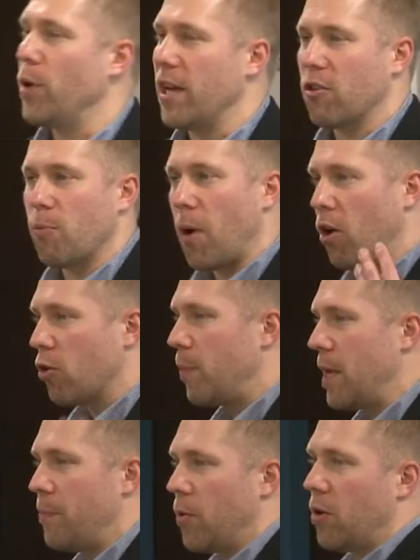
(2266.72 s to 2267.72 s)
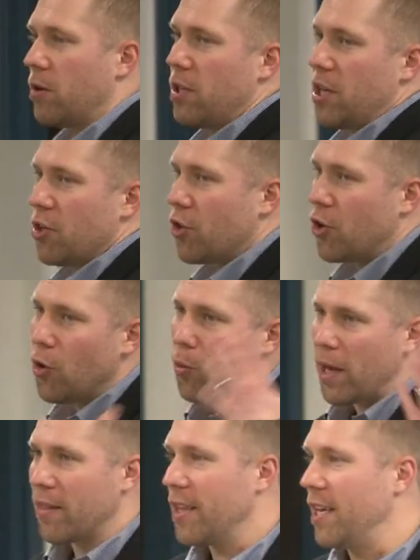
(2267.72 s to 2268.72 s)
we expose people to
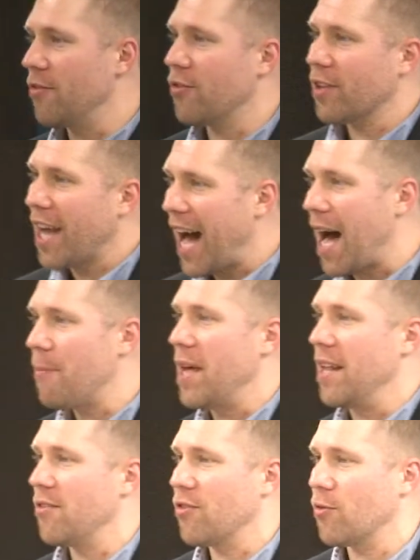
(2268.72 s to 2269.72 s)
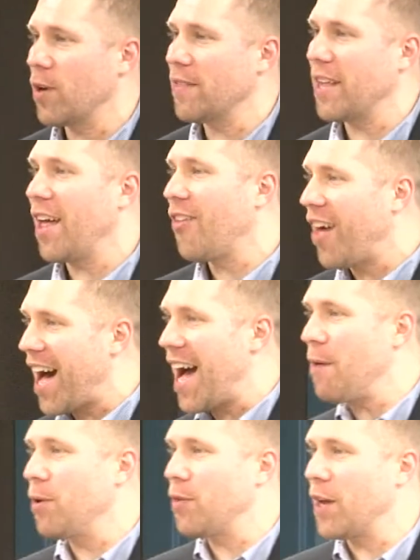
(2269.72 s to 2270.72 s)
at least comments, right, that
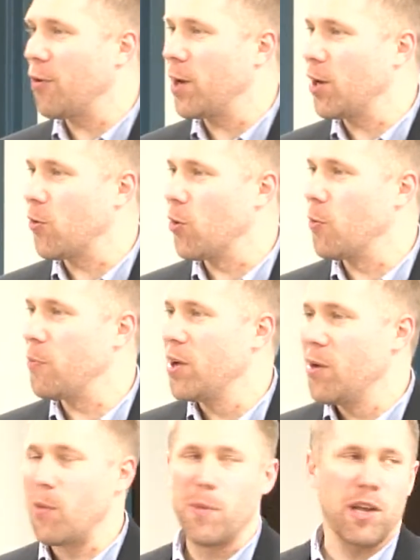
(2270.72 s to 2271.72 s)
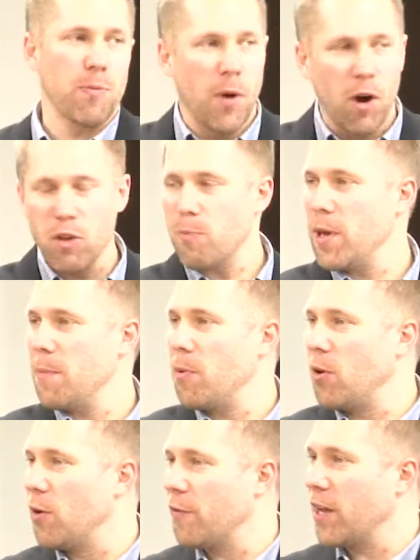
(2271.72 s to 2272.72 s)
align with their in group, when we expose
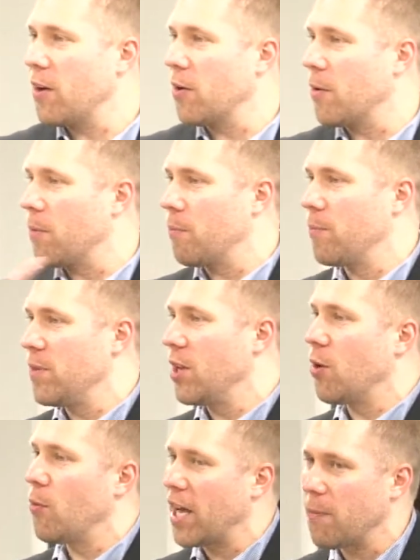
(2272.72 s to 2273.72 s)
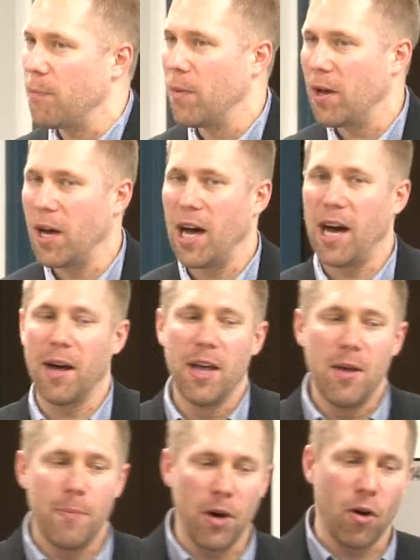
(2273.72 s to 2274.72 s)
people if they're, you know, like uh,
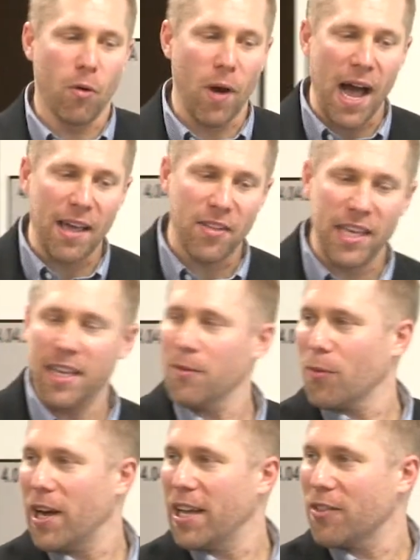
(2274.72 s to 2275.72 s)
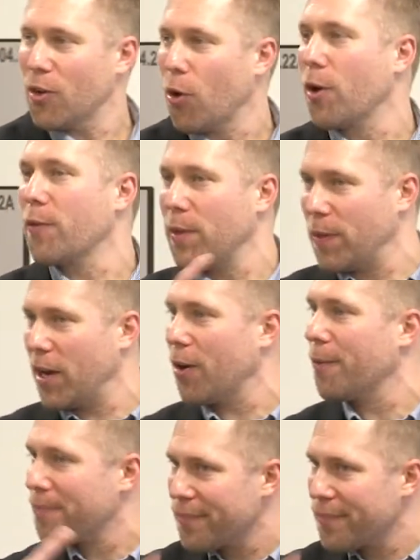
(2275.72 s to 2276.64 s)
Bill O'Reilly, right, or they're